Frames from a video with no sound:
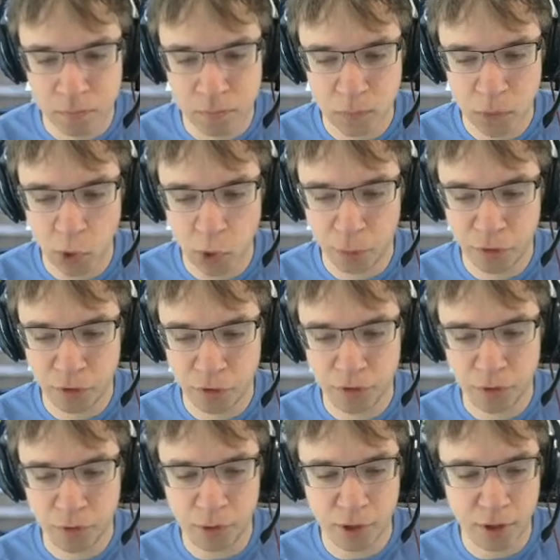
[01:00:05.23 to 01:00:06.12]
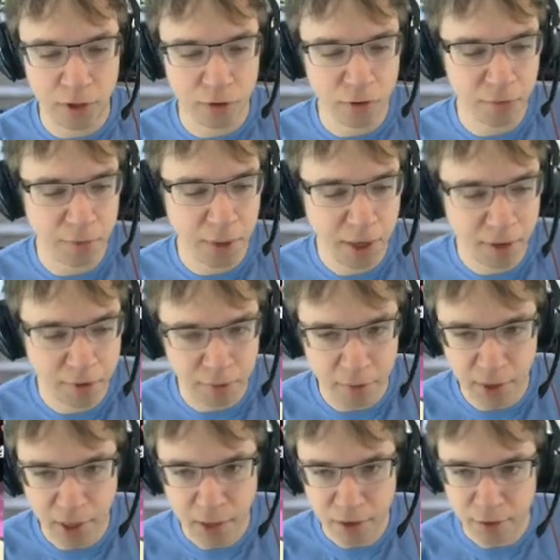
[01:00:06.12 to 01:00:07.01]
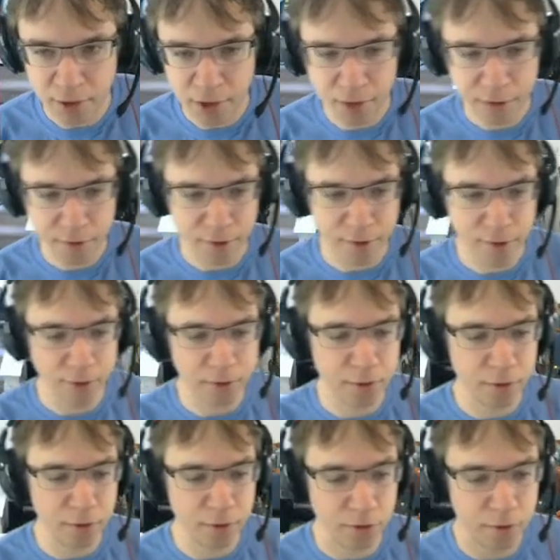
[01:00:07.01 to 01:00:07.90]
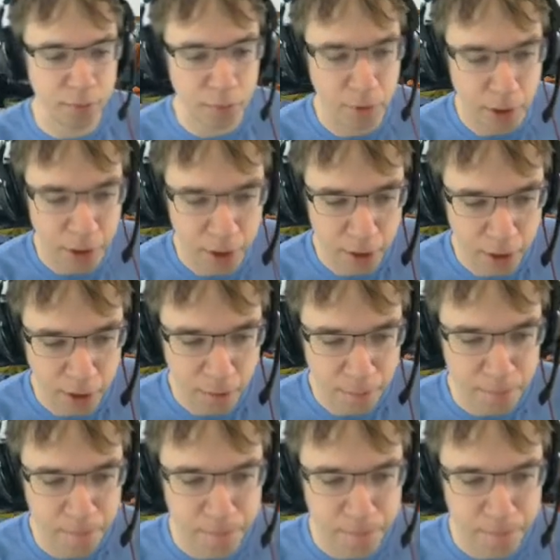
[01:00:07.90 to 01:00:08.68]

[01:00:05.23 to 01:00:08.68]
Oops, we drew past Metallicize. It's pretty good here.